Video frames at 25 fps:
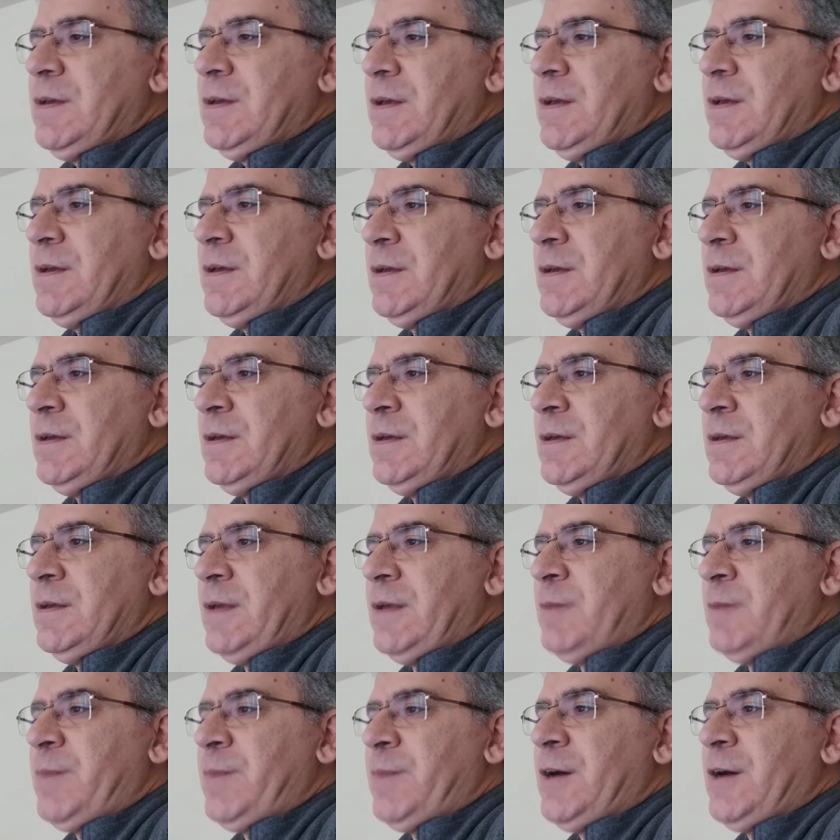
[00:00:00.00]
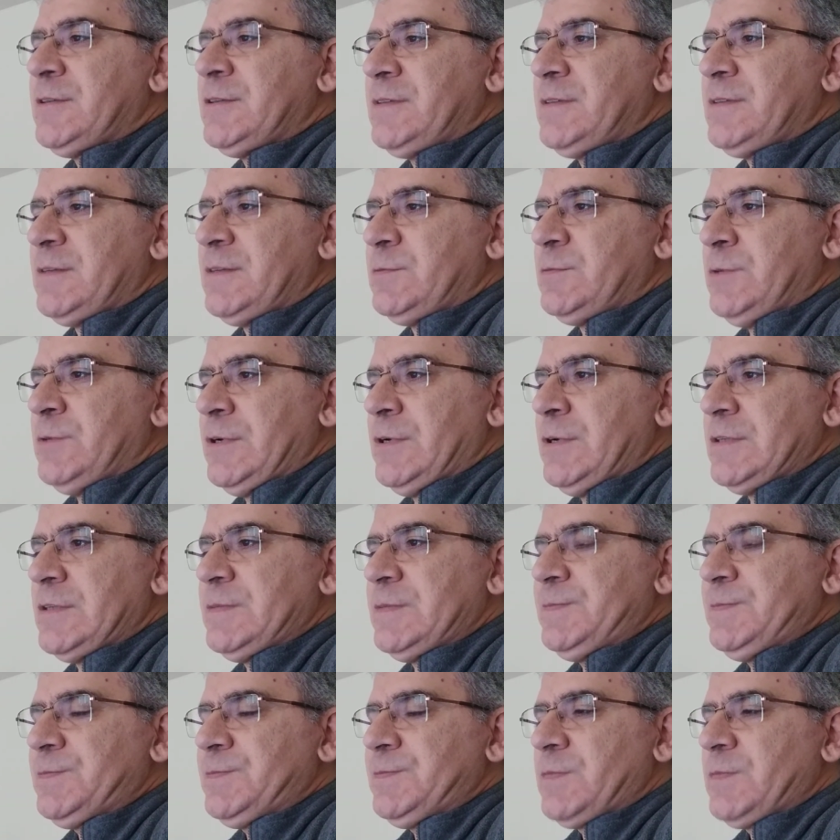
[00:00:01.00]
about that word
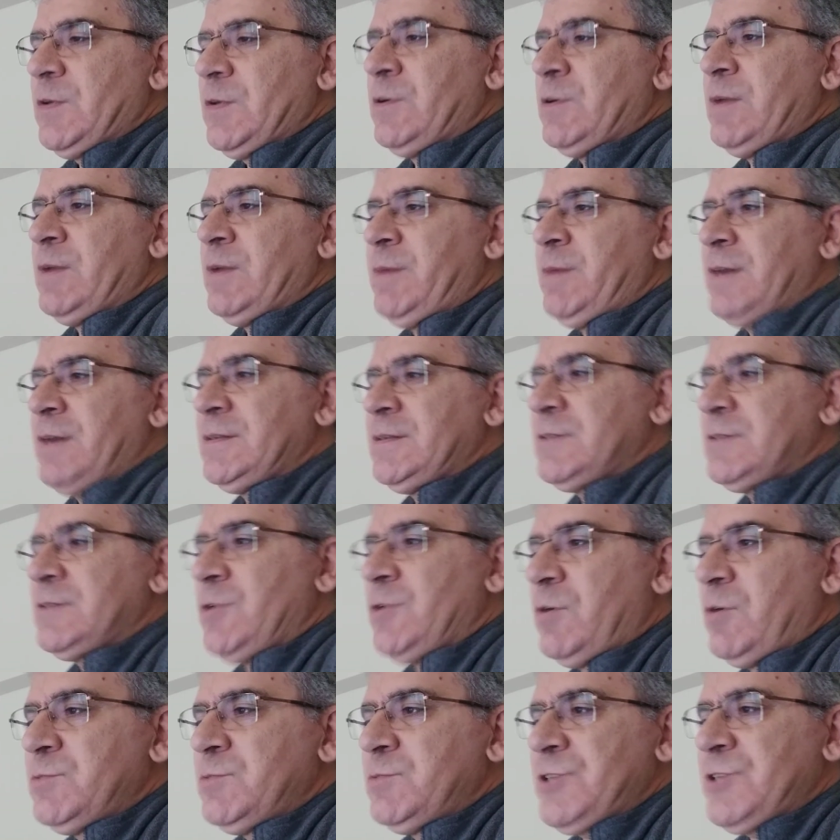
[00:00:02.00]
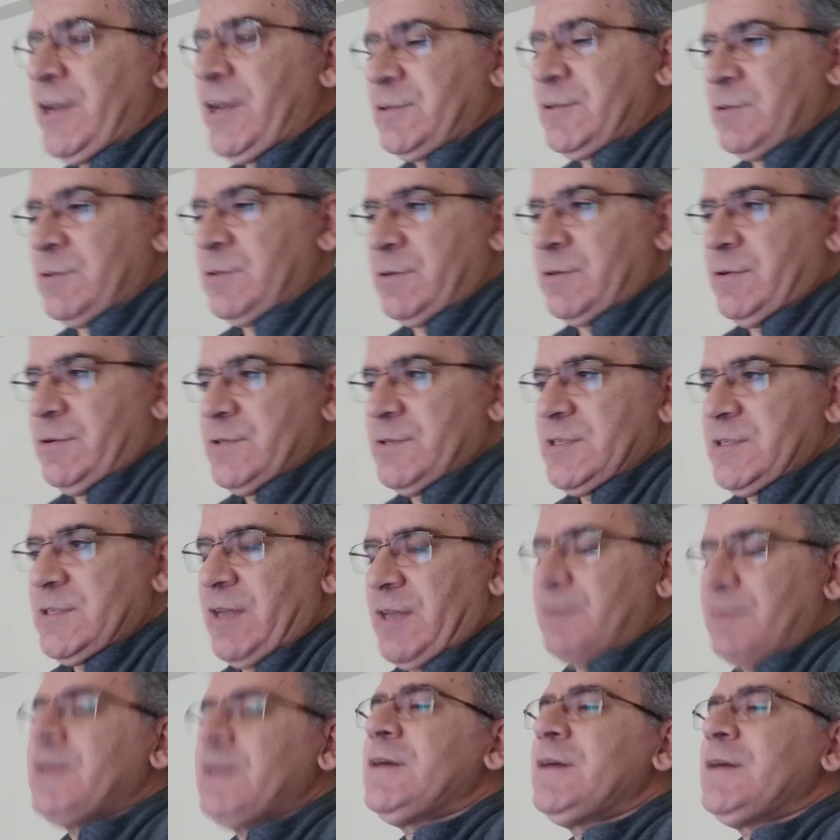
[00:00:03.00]
or about that object or
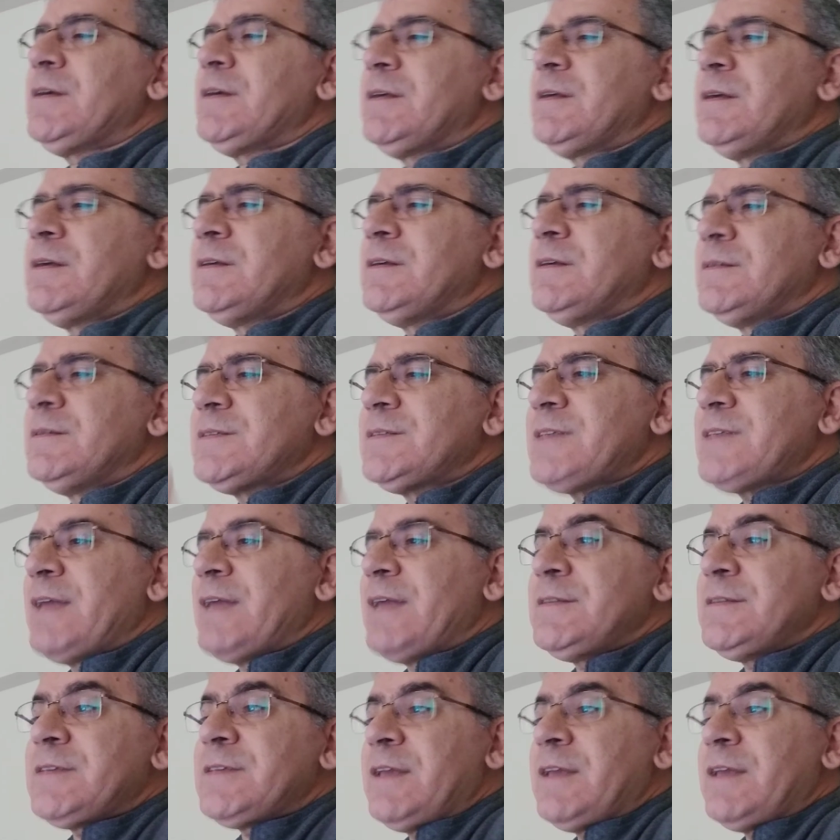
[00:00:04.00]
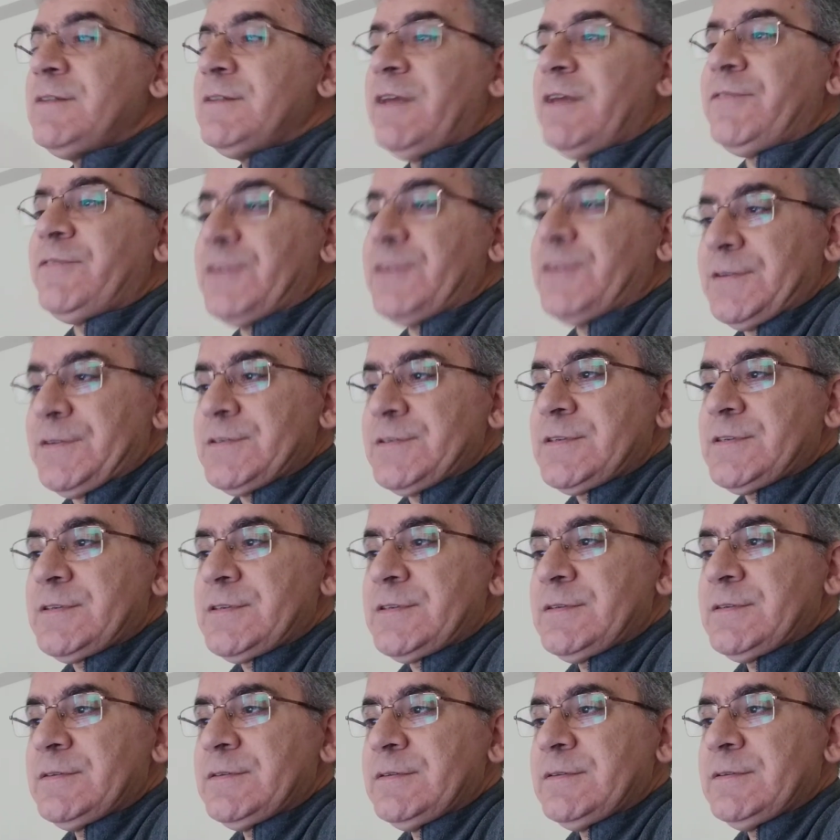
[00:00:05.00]
concept. Sense and
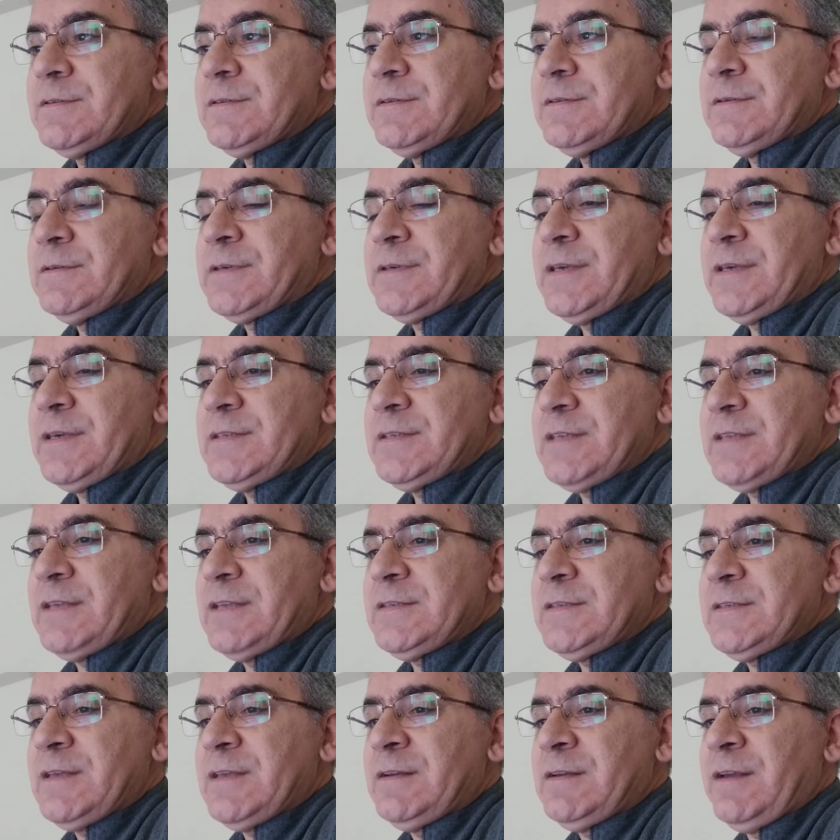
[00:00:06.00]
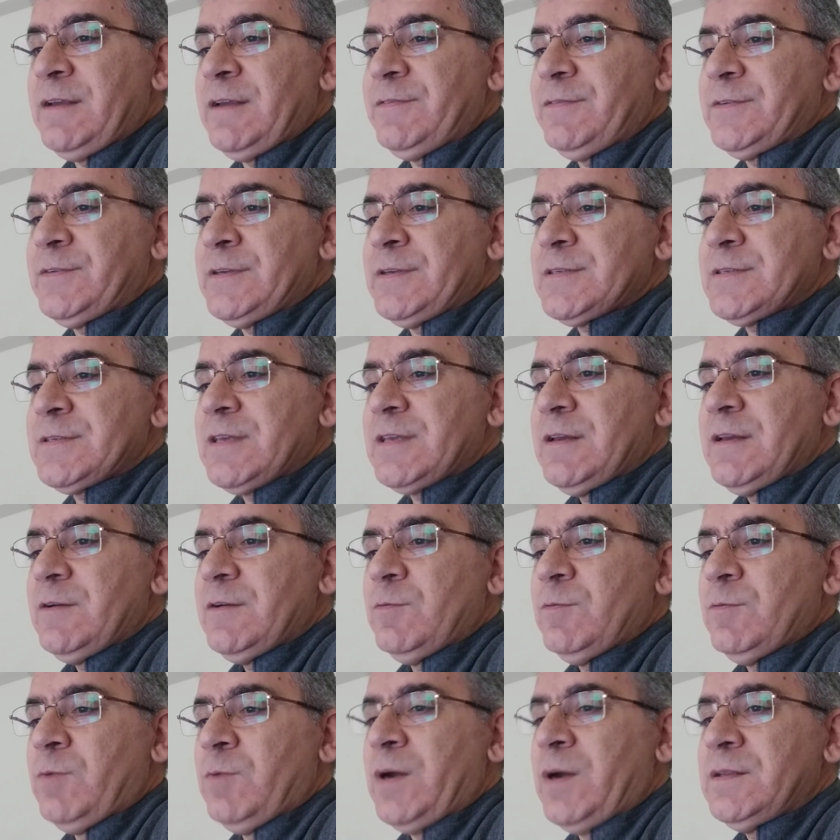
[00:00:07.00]
reference. Okay, sense and reference.
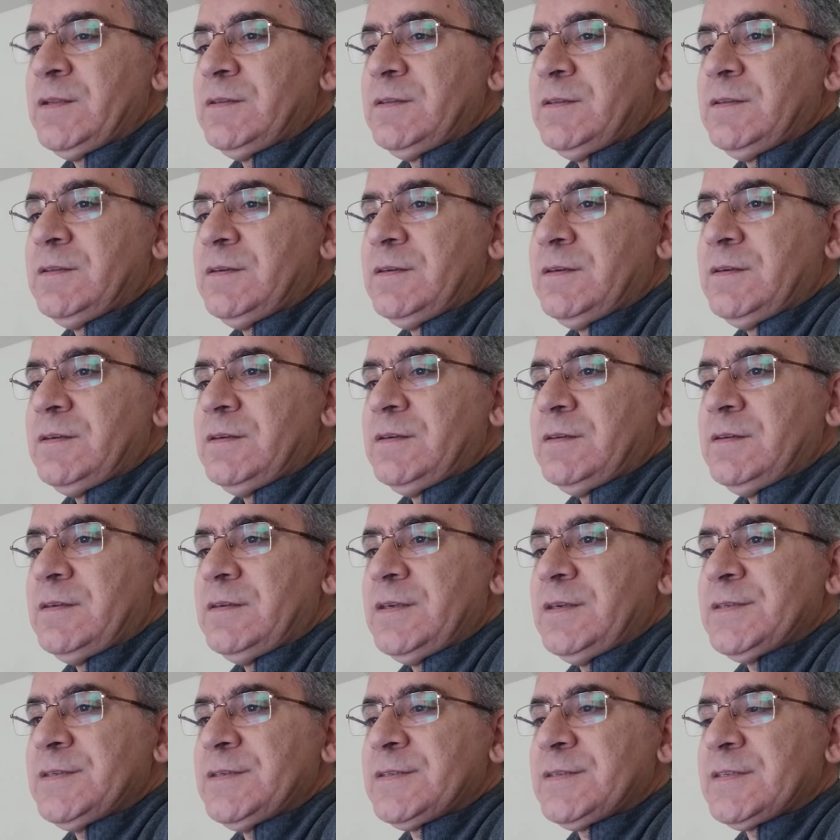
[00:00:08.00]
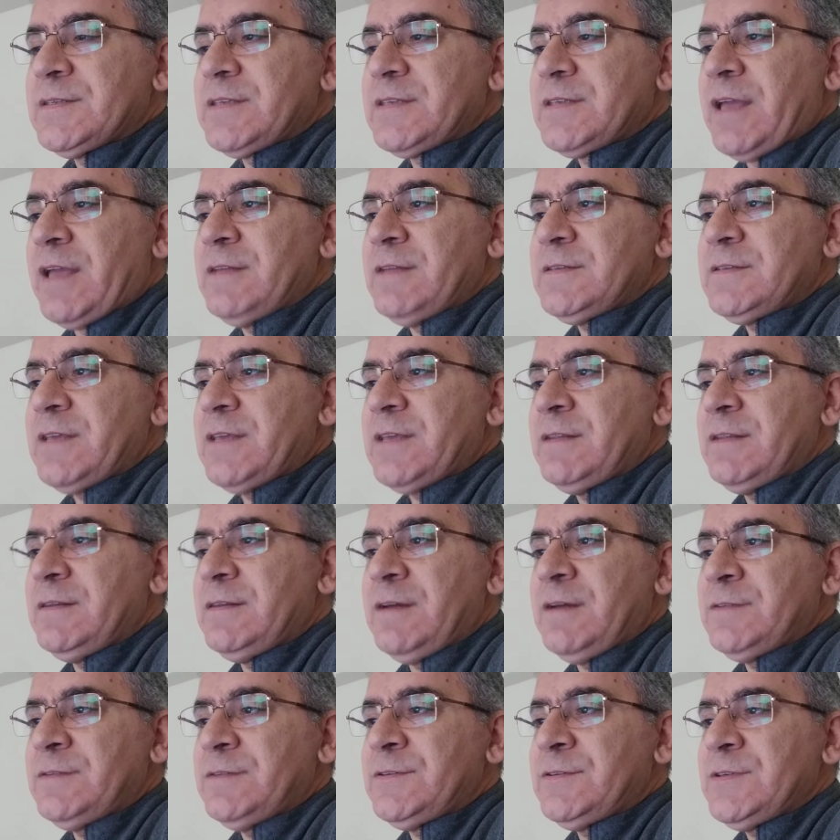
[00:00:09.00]
One is the sense and the
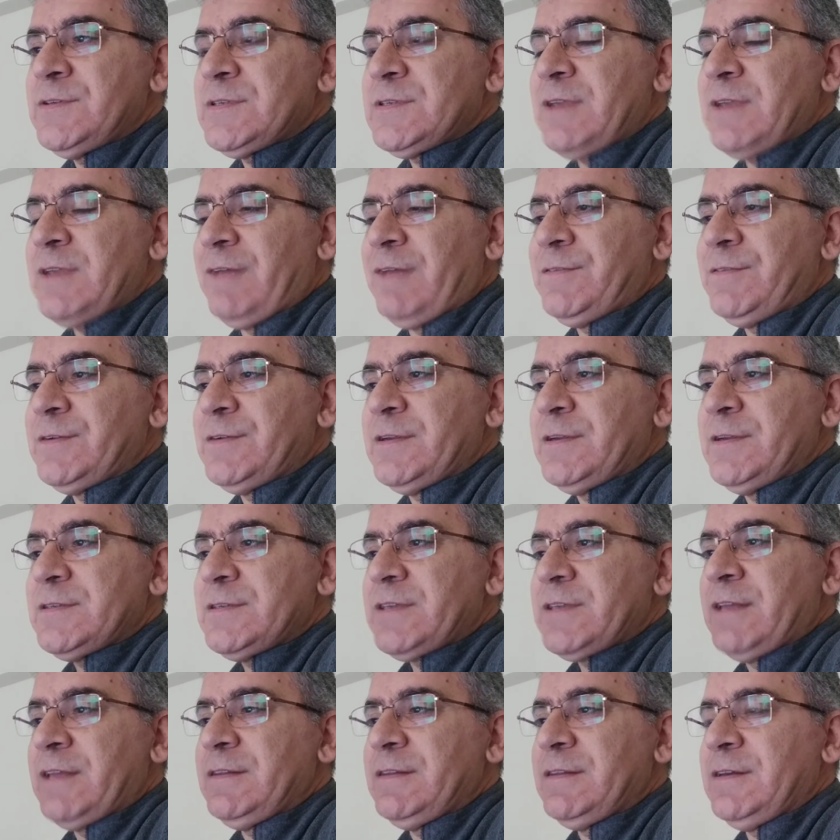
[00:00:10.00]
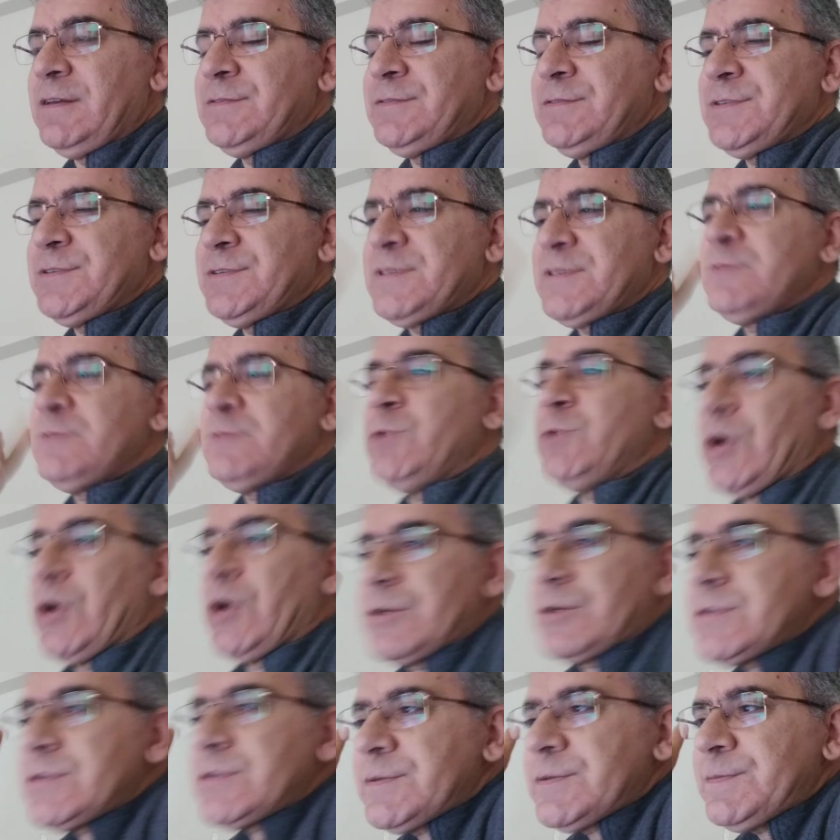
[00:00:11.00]
other is reference and the other is the word.